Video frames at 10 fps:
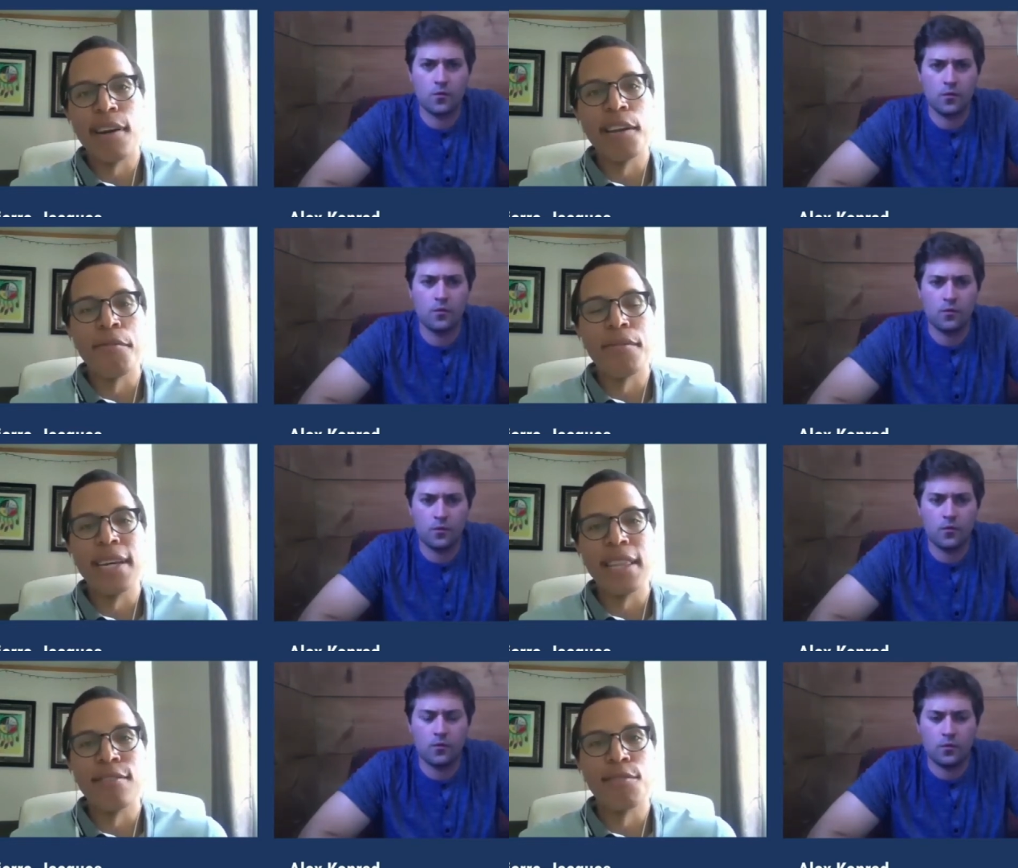Speaker 1: And so I
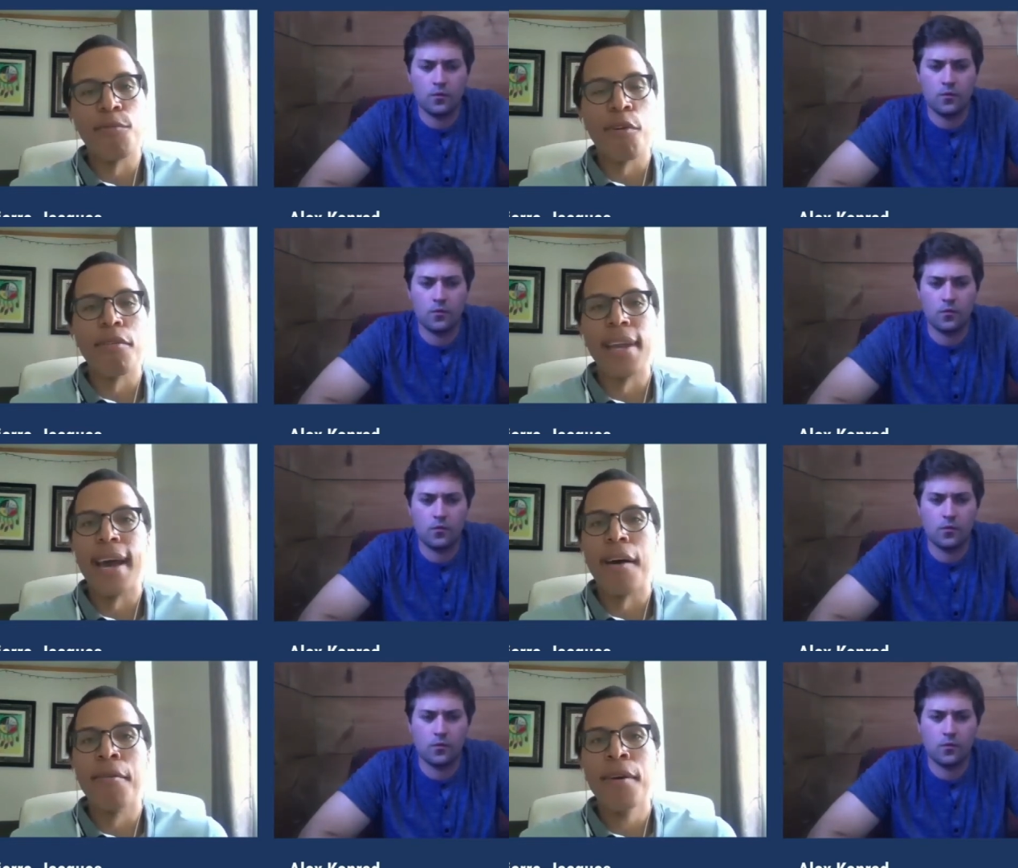don't think there's a
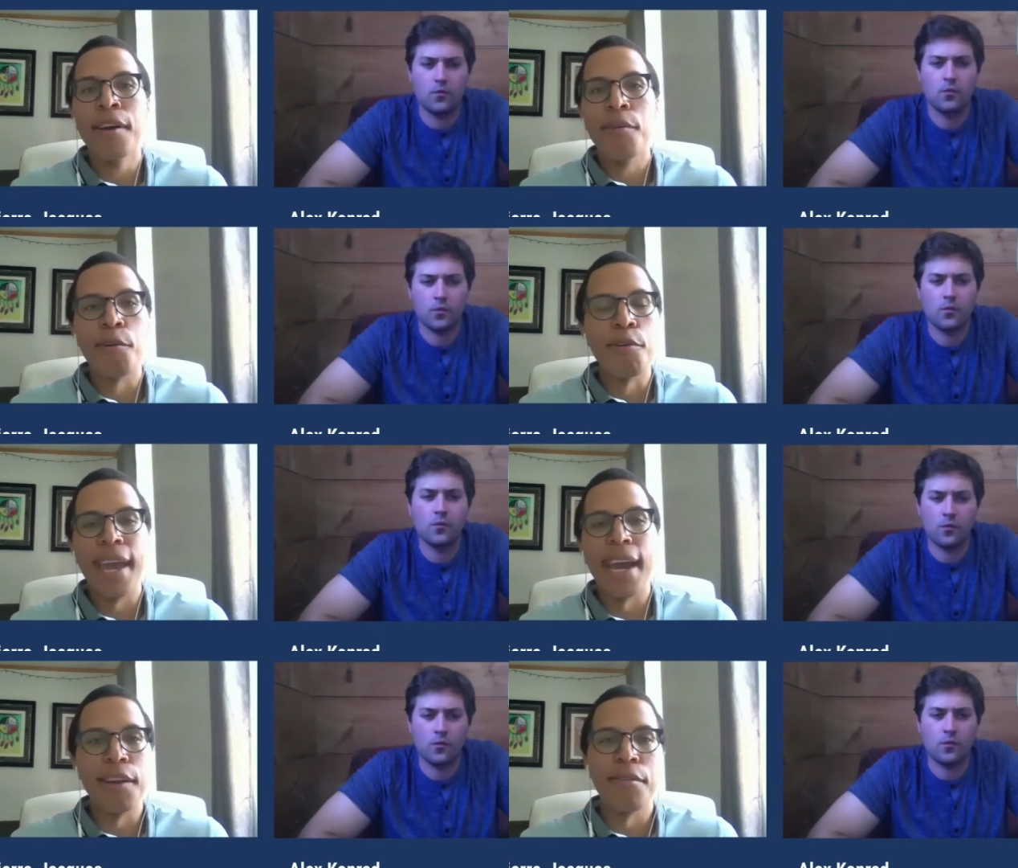world now where
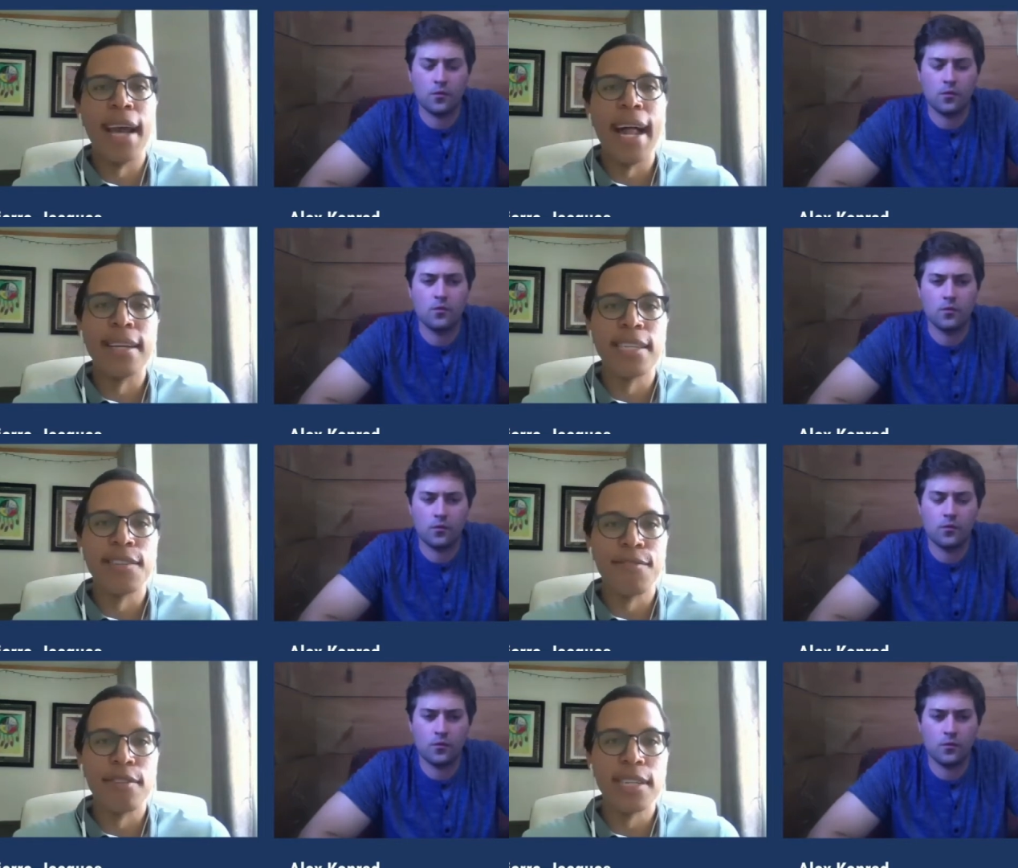you can't do
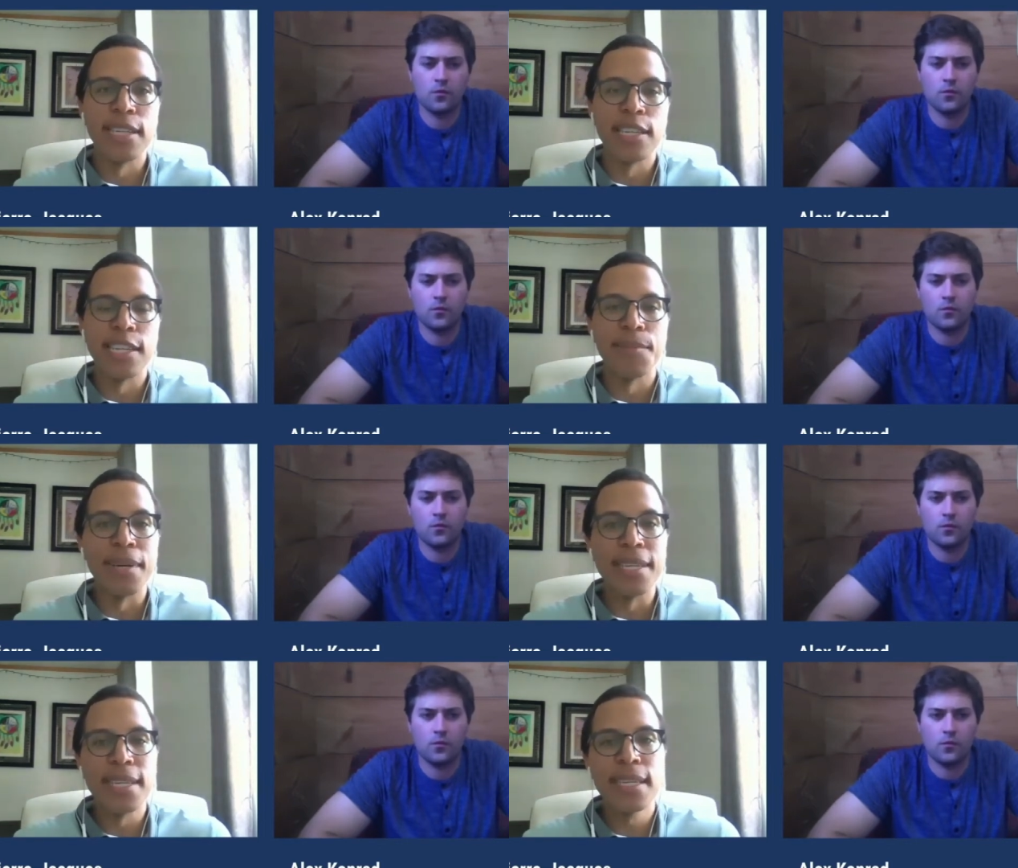analysis for seed stage
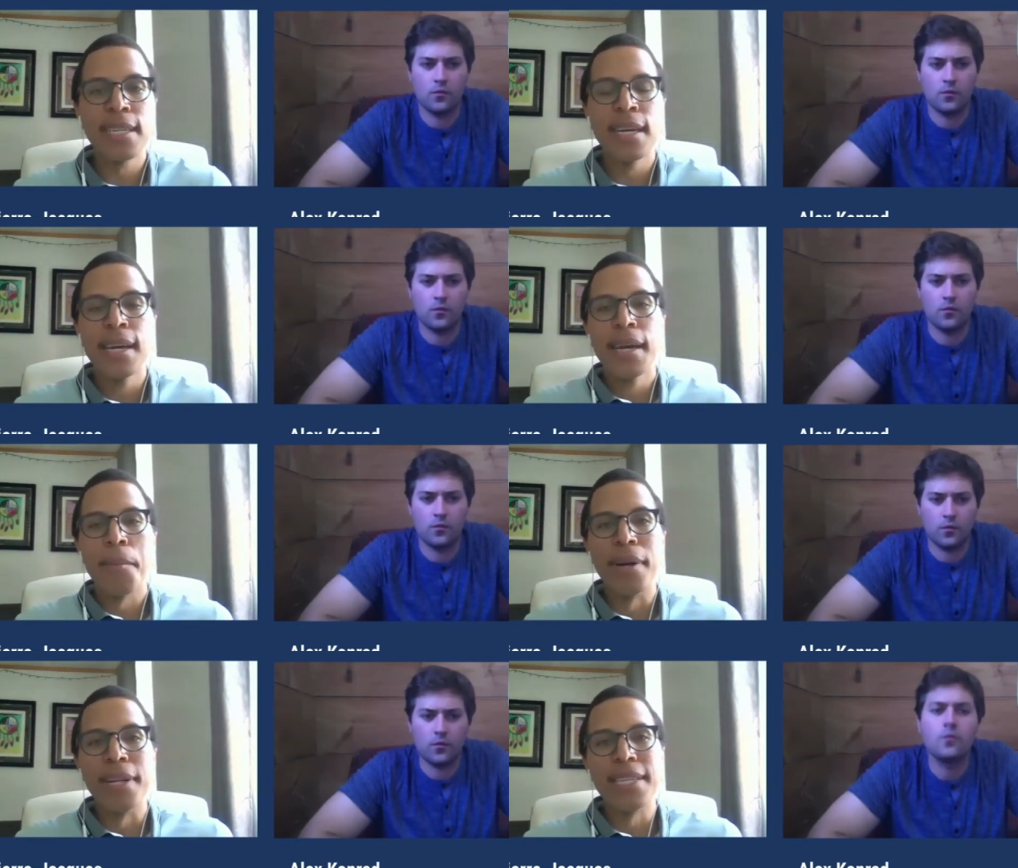business.
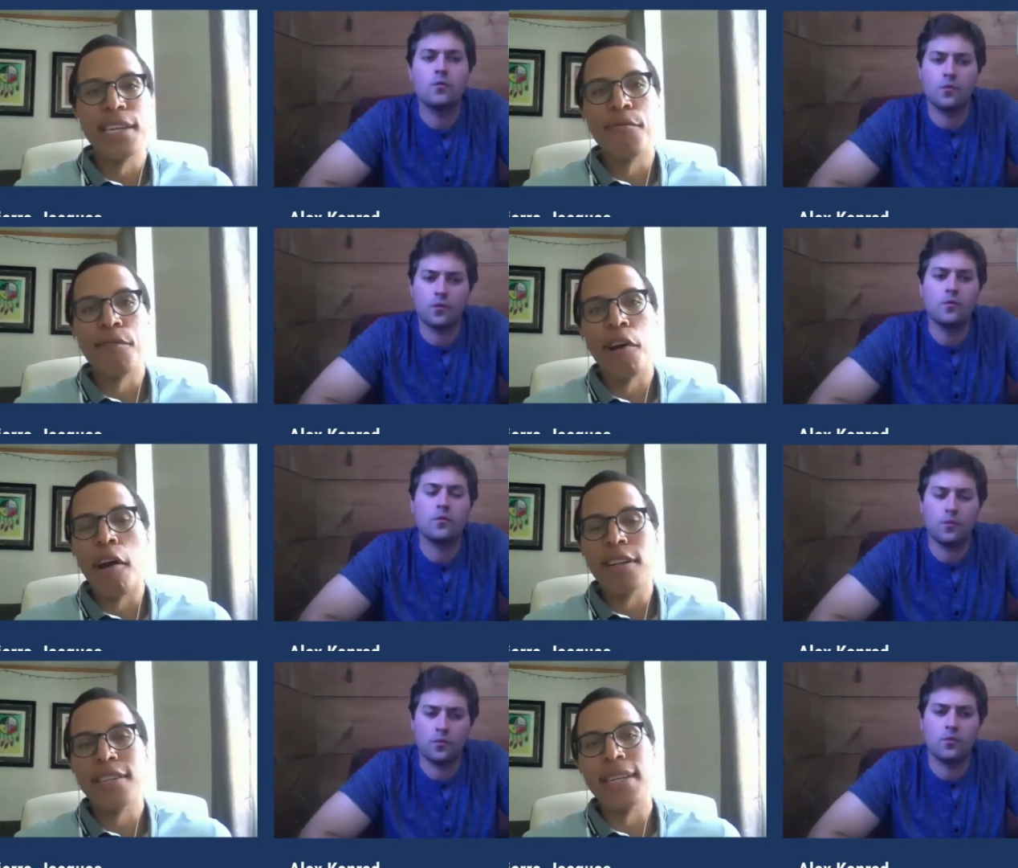But still,
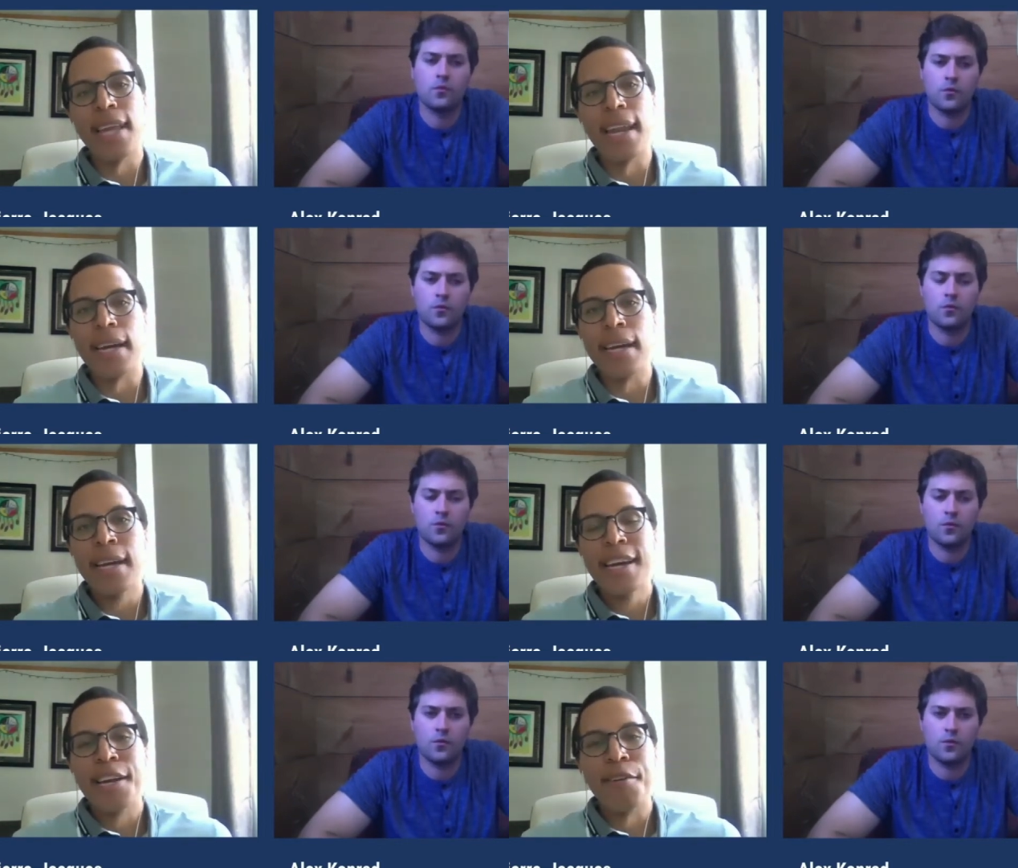regardless of the data,